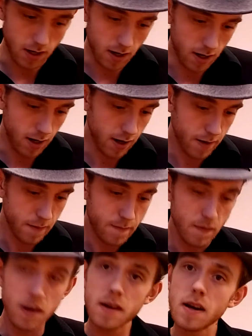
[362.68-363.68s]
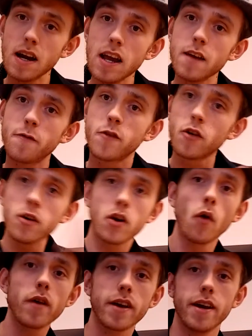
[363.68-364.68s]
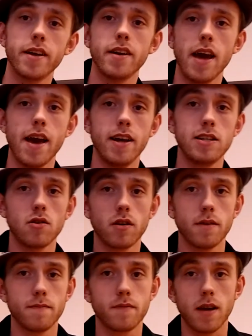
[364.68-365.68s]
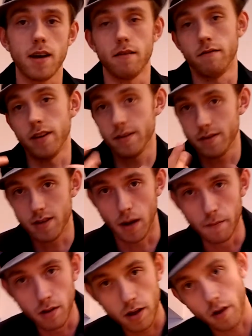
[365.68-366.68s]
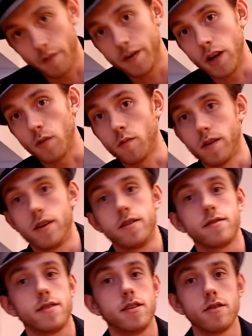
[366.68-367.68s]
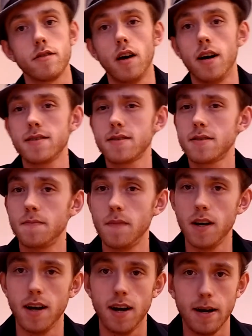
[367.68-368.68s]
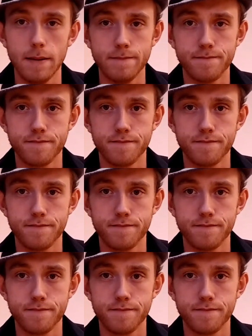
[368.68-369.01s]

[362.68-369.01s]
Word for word: uh, if you're going in and you're kind of like stumbling over your words and you're not uh,